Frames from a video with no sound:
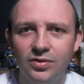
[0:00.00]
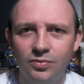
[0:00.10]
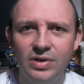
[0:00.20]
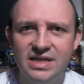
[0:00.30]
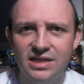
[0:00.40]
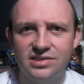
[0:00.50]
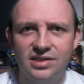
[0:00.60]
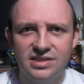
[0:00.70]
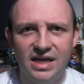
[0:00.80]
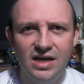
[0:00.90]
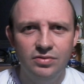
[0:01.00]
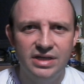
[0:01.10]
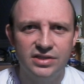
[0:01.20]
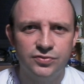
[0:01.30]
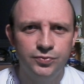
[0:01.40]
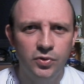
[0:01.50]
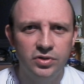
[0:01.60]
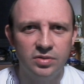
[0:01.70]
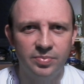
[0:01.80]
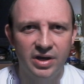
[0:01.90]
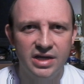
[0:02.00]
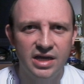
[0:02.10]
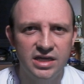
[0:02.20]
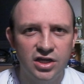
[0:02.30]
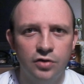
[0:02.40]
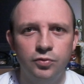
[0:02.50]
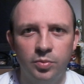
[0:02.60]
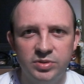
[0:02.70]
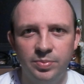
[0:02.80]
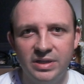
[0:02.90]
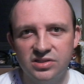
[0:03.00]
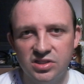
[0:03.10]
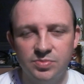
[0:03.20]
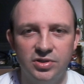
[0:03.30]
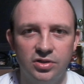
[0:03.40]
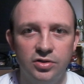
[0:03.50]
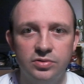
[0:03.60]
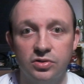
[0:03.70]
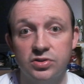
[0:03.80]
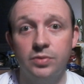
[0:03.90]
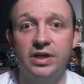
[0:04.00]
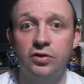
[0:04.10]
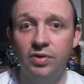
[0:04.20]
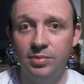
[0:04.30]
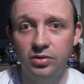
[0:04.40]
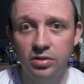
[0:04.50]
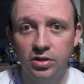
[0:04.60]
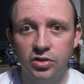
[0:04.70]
When he gets to the town, it's run by a corrupt businessman who is also a criminal